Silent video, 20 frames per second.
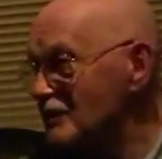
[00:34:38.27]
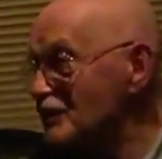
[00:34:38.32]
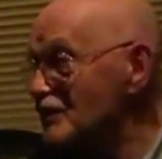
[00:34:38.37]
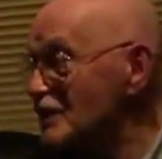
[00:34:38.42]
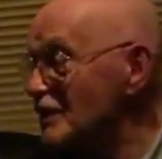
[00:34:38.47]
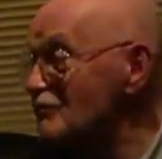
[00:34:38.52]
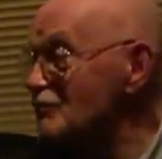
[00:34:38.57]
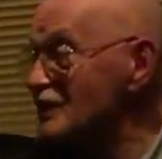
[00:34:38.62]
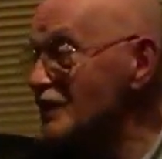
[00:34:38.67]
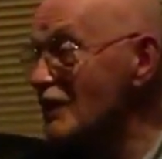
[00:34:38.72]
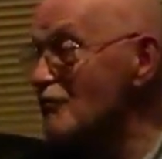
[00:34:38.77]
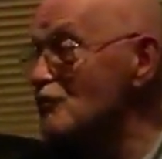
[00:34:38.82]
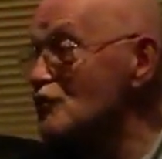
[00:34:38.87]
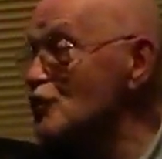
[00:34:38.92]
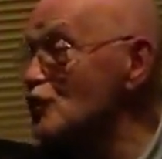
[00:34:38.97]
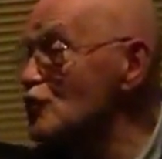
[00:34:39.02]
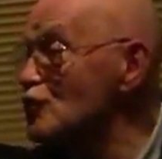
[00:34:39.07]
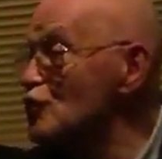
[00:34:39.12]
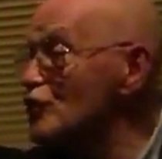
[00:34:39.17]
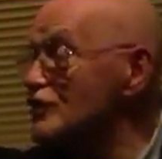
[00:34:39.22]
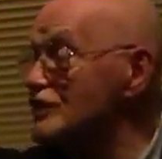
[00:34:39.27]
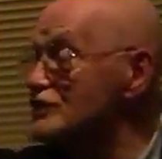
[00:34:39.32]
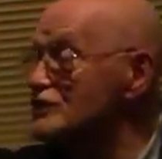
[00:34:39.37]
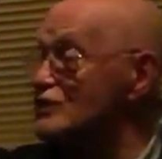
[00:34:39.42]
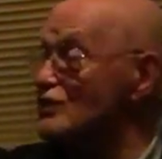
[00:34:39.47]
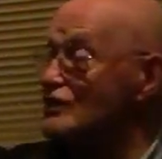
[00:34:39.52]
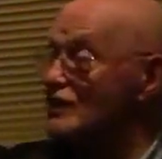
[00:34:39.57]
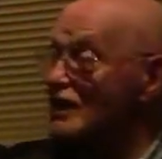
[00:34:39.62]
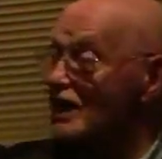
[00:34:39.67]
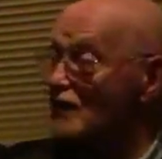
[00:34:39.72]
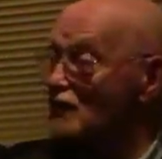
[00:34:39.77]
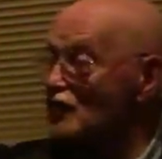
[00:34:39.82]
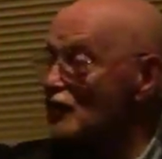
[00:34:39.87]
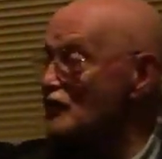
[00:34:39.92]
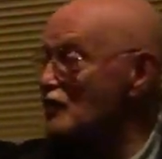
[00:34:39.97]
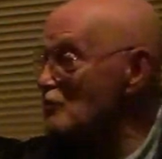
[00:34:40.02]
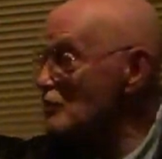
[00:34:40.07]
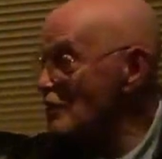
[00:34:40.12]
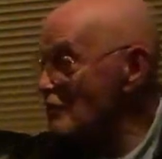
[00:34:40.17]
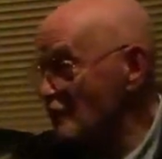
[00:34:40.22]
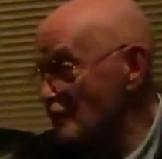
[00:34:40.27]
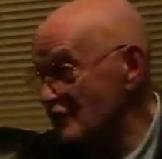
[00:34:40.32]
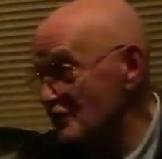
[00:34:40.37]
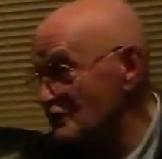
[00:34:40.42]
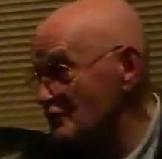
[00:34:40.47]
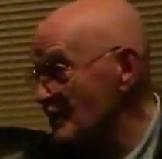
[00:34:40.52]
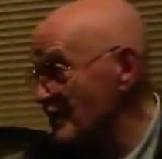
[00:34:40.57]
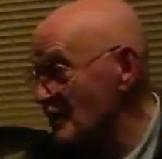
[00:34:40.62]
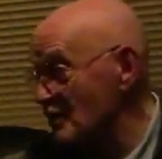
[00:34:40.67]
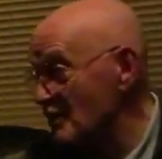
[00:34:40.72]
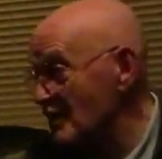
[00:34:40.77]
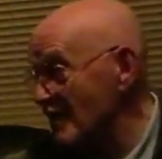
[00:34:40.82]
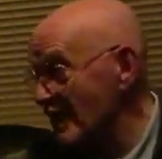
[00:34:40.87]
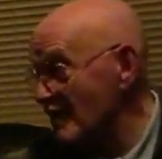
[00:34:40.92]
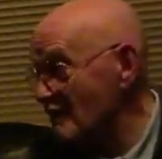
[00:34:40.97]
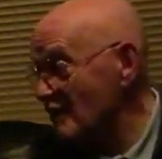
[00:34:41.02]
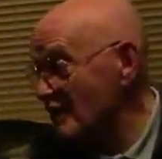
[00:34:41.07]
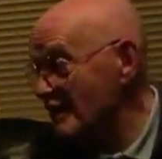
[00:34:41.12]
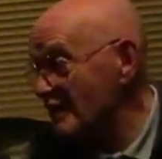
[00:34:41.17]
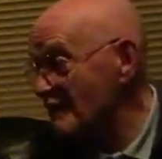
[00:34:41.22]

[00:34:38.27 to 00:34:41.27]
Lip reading: Because I'm good looking, so that I've got the win straight away. Anyway.